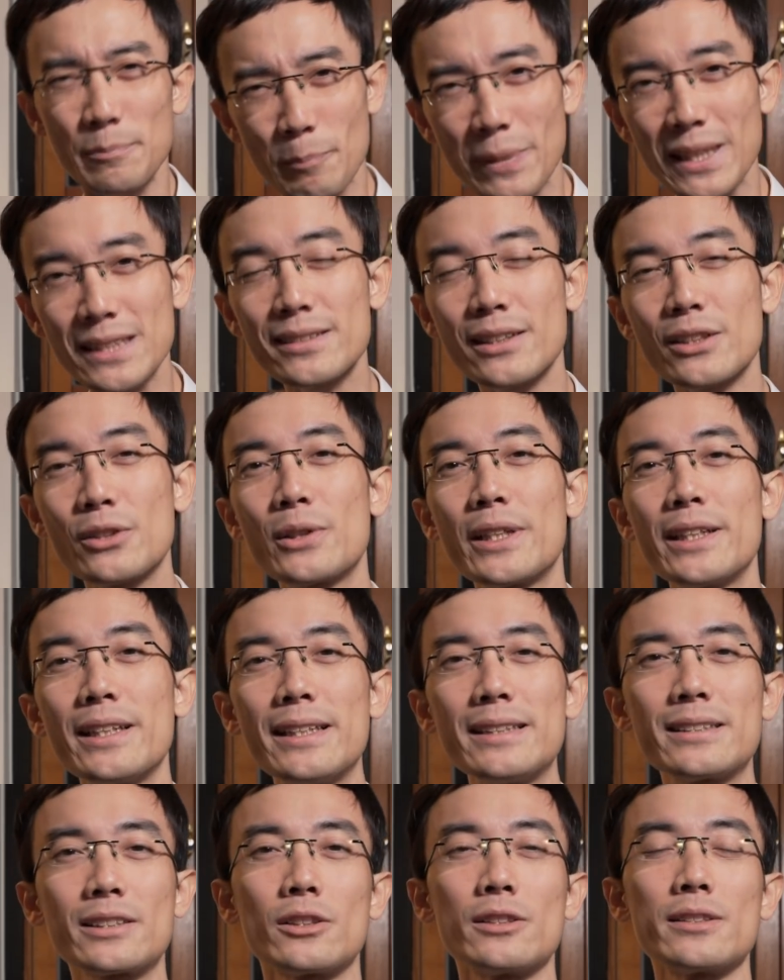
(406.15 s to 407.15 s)
Basically,
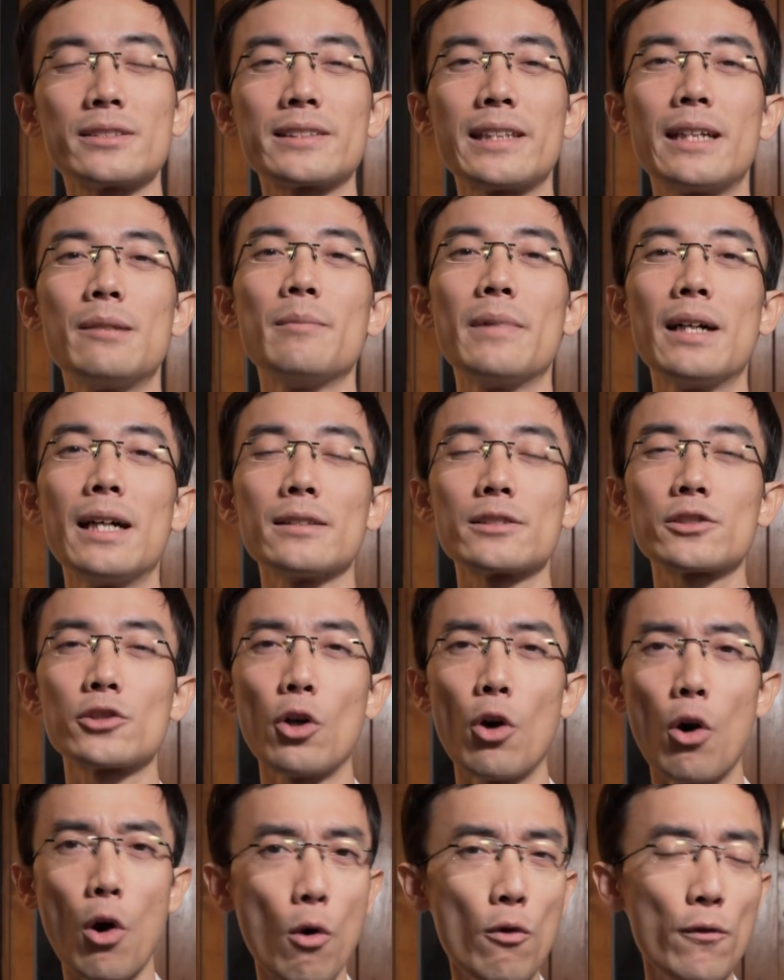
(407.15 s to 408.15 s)
it's the same as
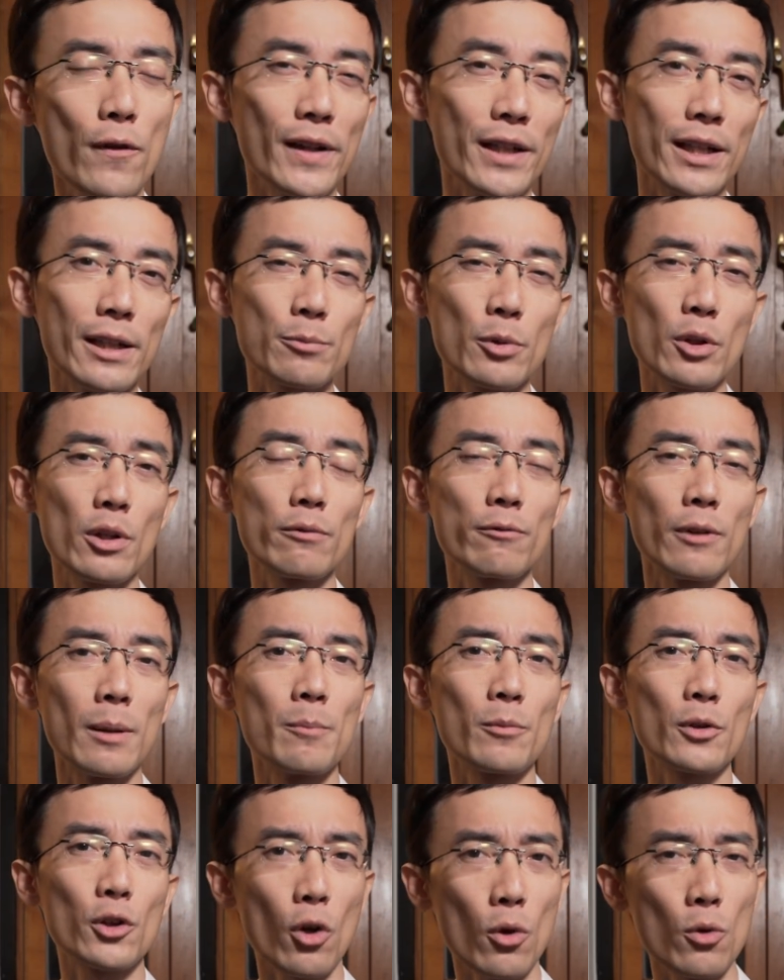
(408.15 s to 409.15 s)
the overcapture
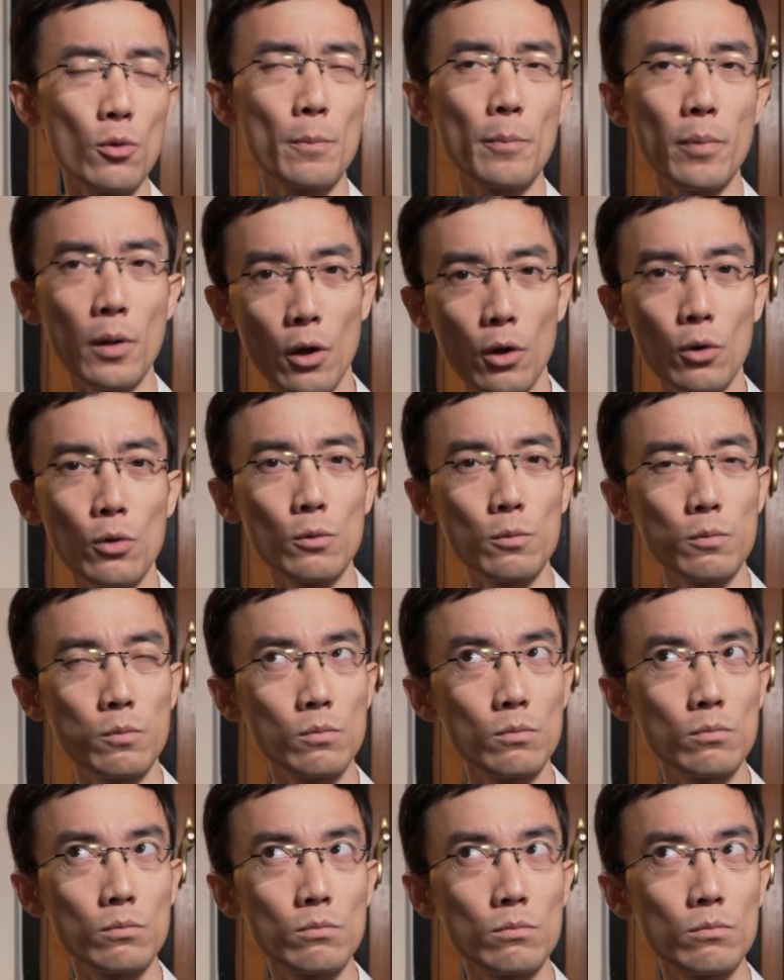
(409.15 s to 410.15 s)
from GoPro
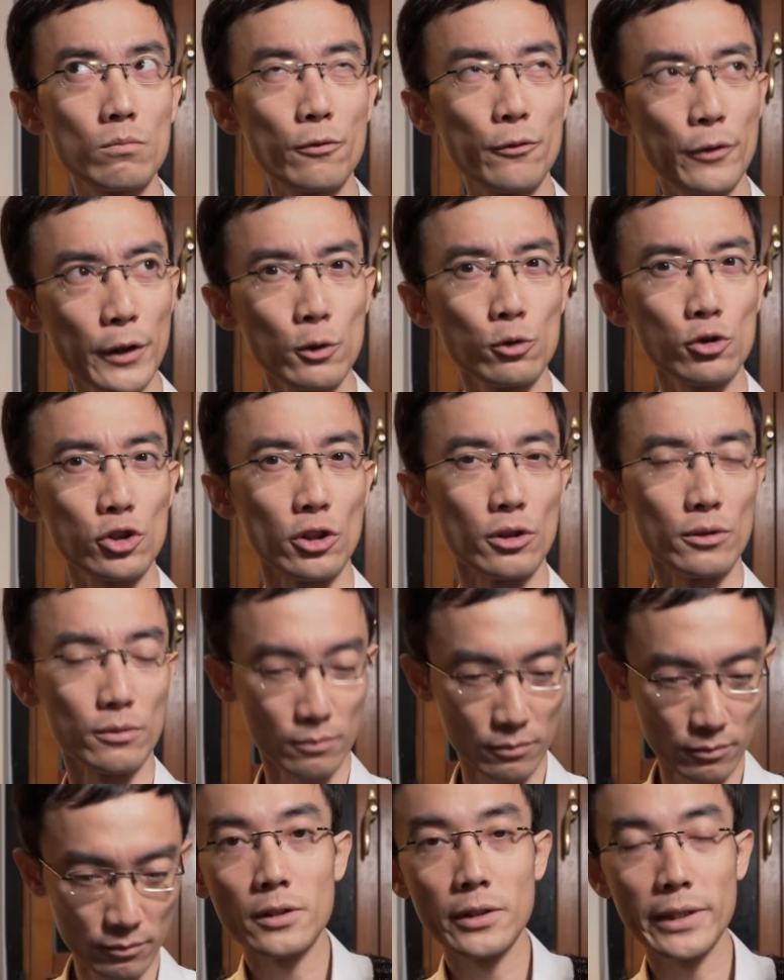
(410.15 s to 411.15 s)
Fusion.
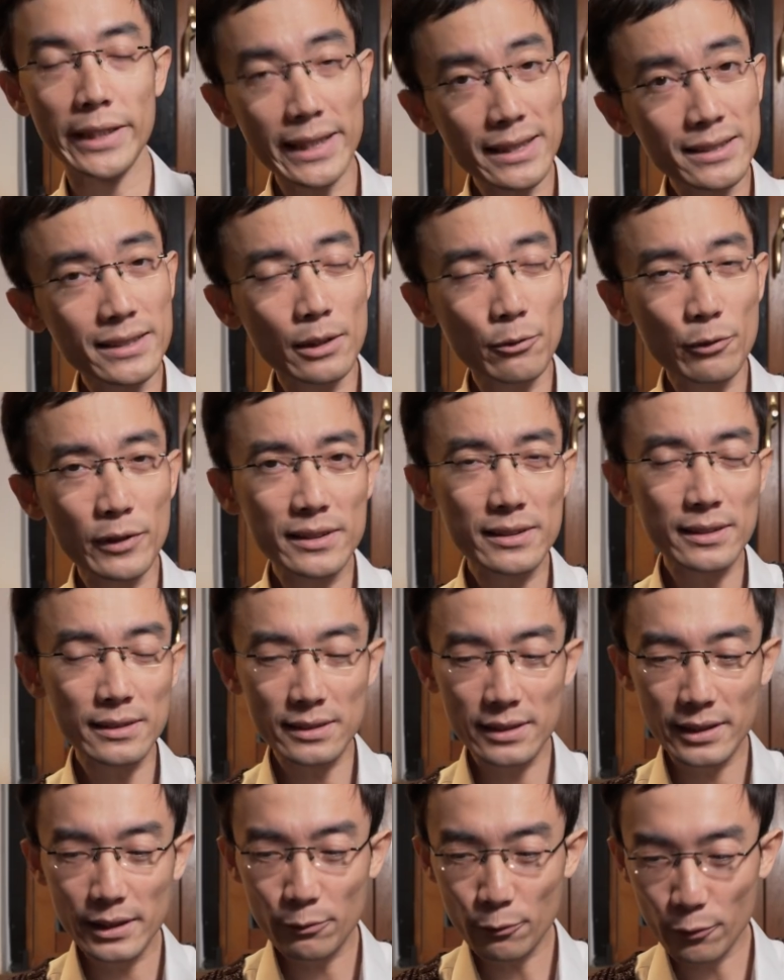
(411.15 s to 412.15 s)
The
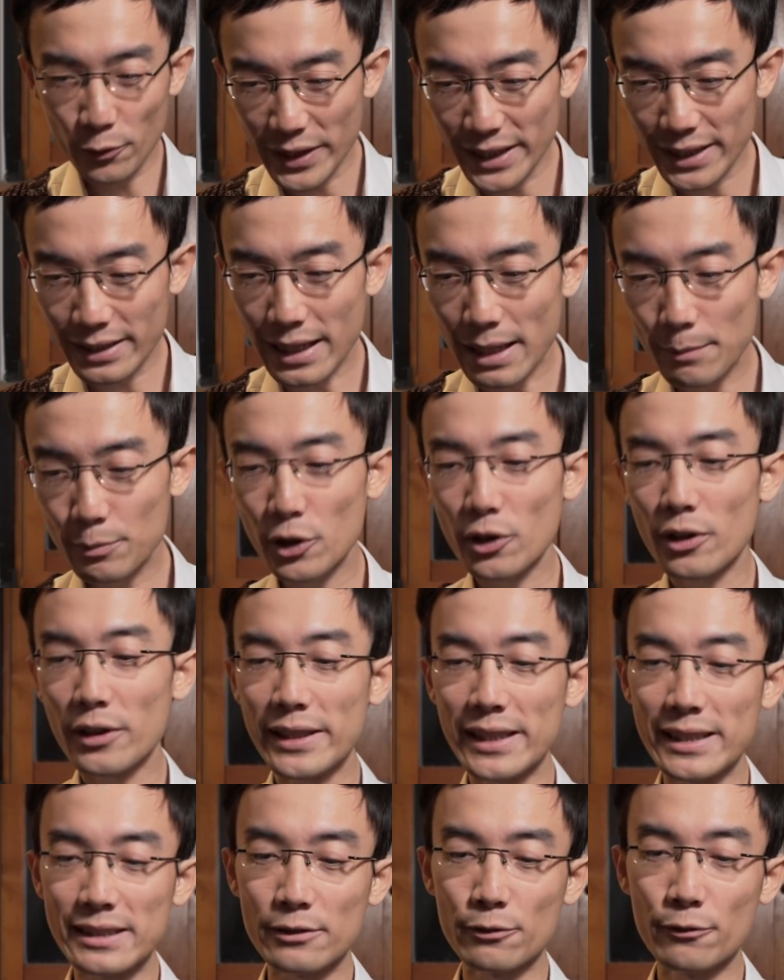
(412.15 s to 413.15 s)
Insta360 FreeCapture
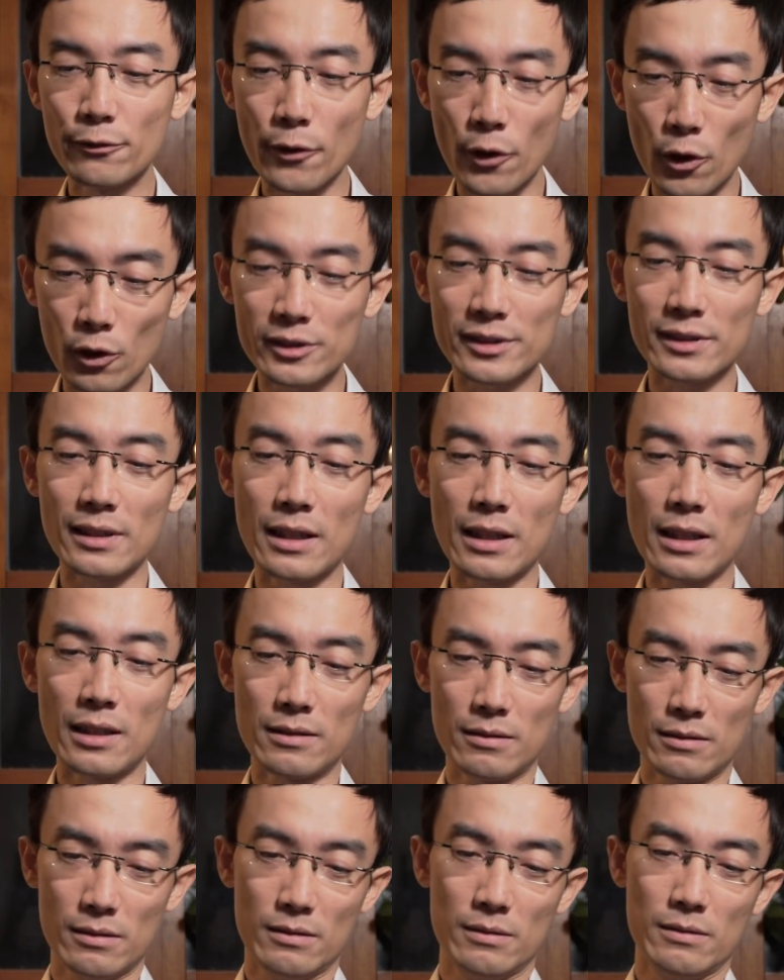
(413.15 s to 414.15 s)
is first
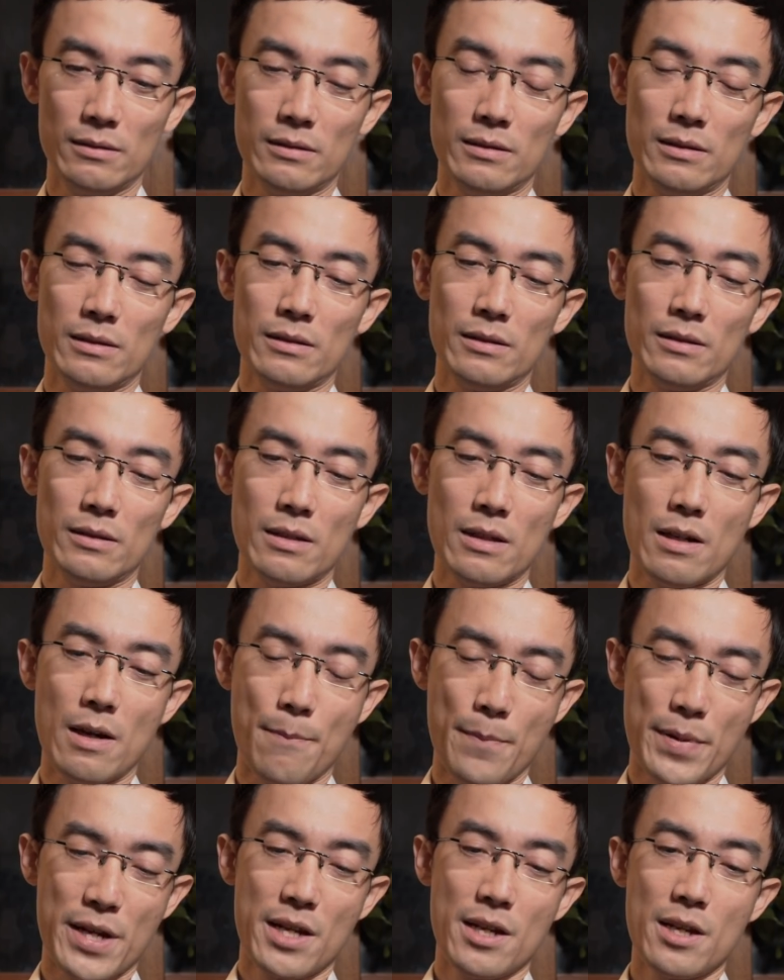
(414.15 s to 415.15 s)

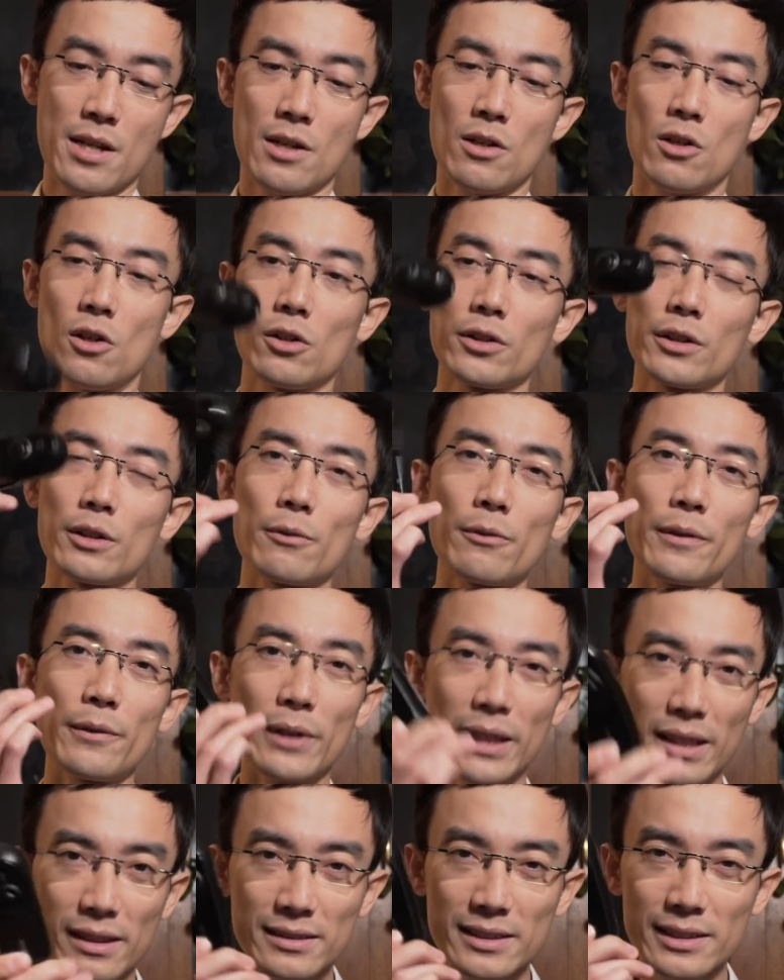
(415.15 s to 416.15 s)
appear on the
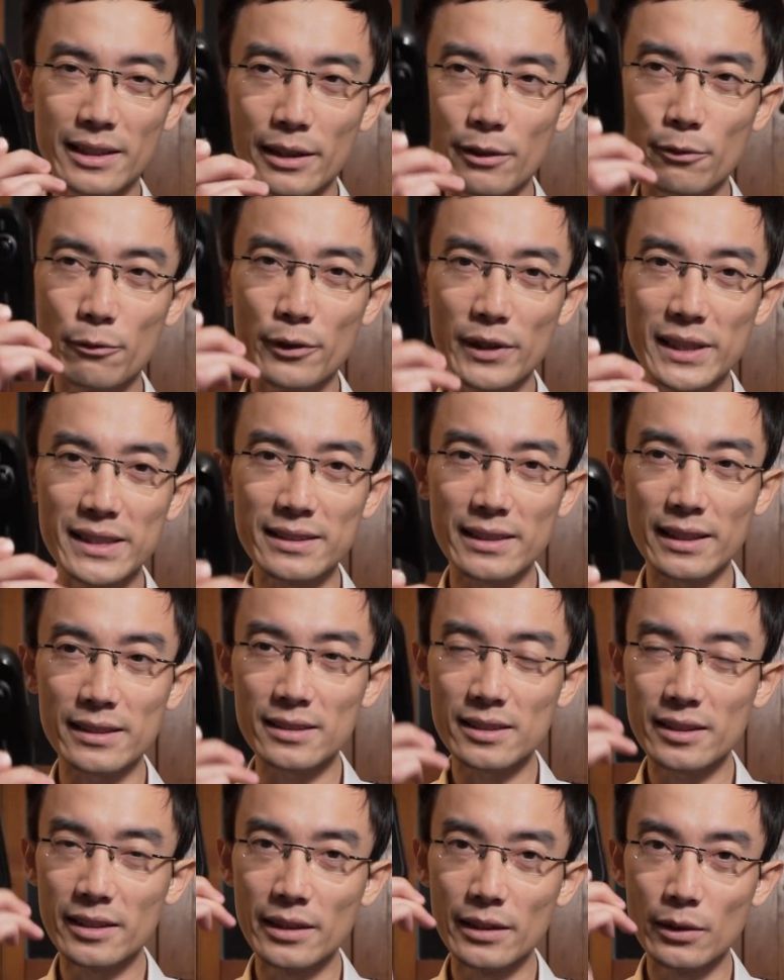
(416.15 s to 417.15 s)

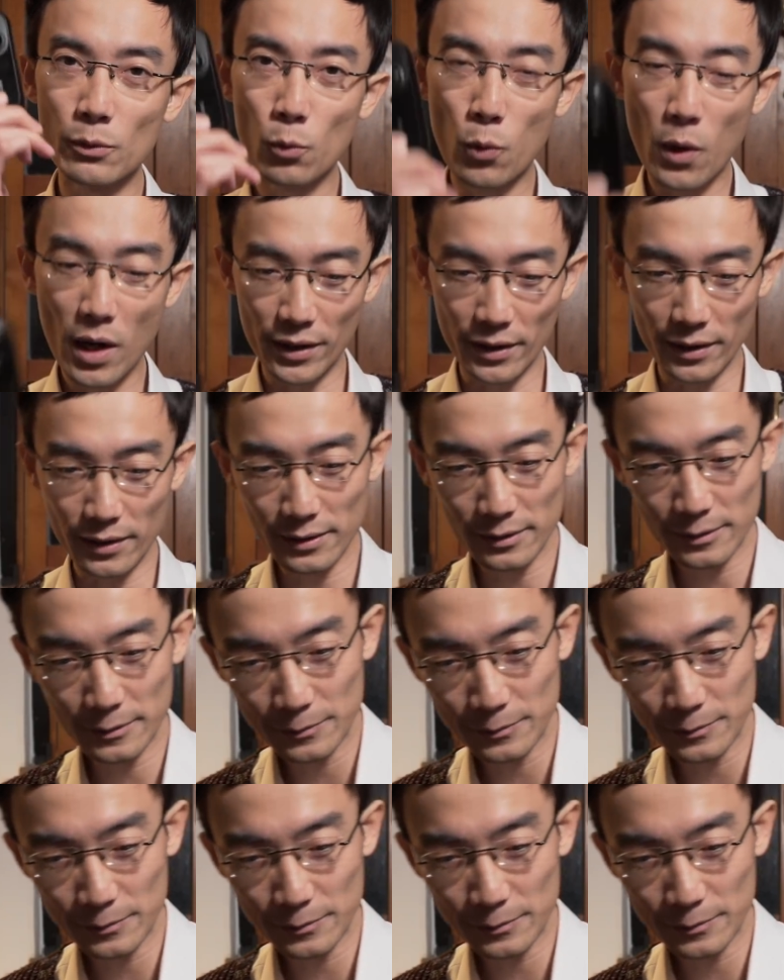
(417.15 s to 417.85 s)
Insta360 One.